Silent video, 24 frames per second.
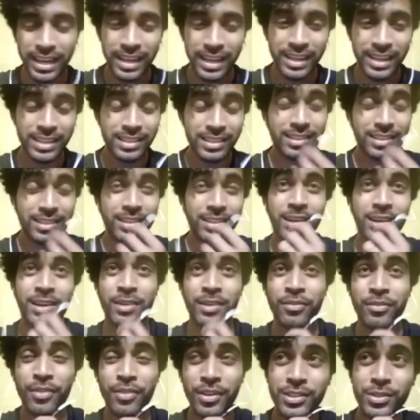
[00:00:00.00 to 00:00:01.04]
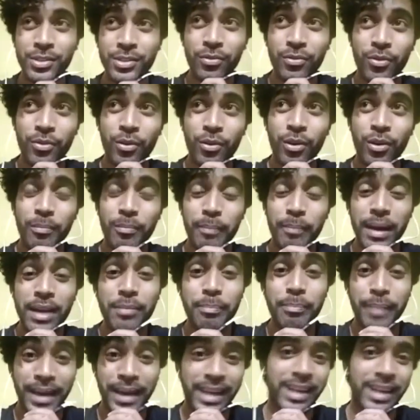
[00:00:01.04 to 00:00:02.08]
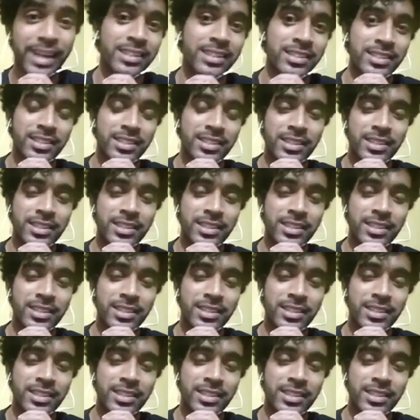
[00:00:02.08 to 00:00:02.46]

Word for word: and uh, first of all, my parents,